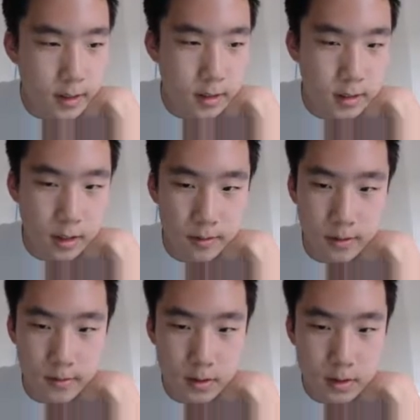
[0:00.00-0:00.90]
to see if
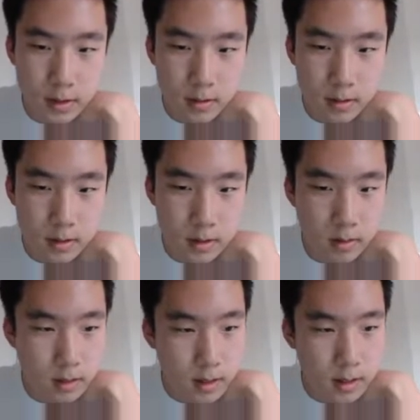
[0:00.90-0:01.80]
the first character is
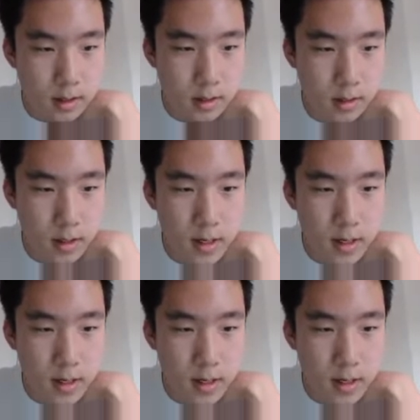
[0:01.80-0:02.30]
equal to x.